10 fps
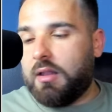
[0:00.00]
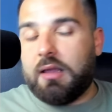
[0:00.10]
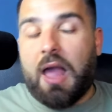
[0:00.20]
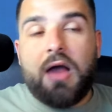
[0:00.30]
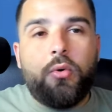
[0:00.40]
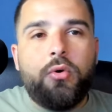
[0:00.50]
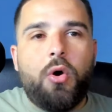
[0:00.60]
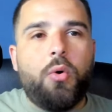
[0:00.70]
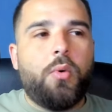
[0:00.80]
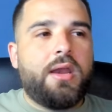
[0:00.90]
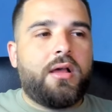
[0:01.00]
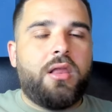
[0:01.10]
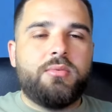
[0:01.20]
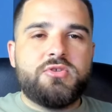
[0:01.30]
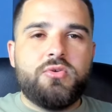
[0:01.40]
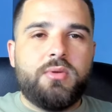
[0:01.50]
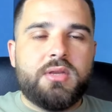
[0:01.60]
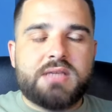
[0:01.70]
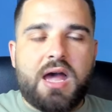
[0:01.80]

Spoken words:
like, I don't know why the club is doing this.